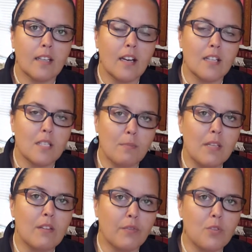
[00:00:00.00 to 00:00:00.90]
uh, to
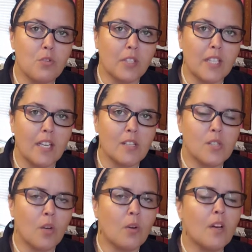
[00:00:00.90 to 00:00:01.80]
be the future king.
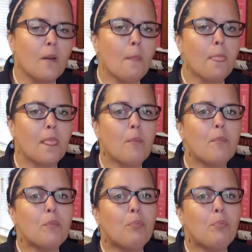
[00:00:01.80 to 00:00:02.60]
So the